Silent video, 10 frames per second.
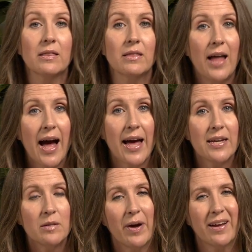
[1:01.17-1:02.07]

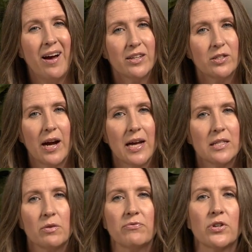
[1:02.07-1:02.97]
Light, by
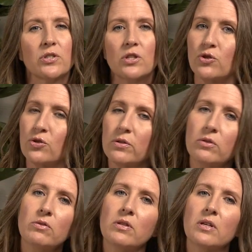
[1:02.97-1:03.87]
contrast, refers to
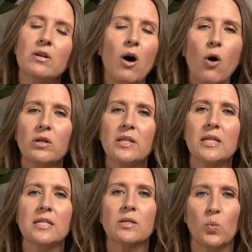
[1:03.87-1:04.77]
truth,
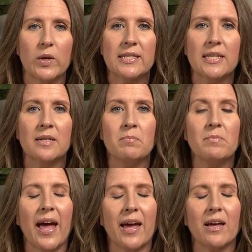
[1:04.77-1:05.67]
holiness,
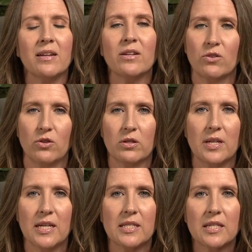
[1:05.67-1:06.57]
wisdom, and
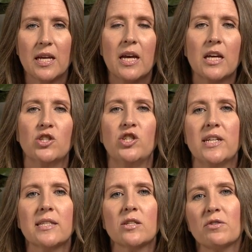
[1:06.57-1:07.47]
goodness.
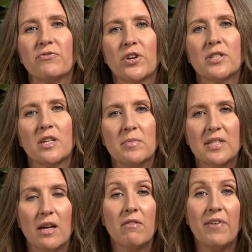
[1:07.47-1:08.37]
Jesus refers to
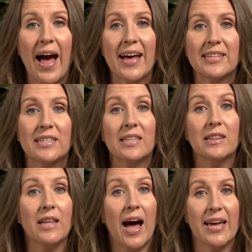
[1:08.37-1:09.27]
himself as the
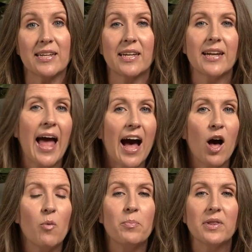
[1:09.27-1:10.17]
light and
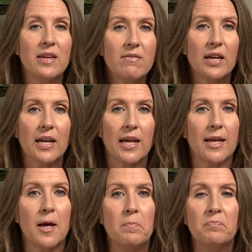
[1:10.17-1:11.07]
how believing in
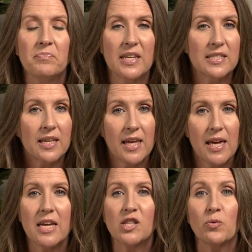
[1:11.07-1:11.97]
him is the
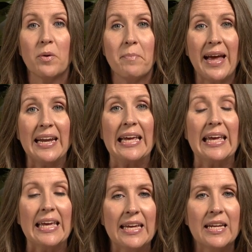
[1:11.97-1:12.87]
key to
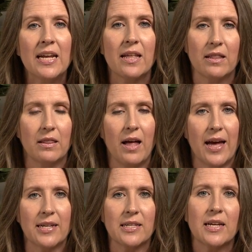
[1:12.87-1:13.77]
remaining in the
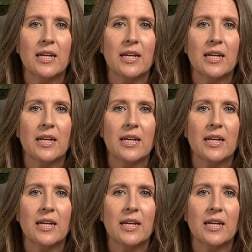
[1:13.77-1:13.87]
light.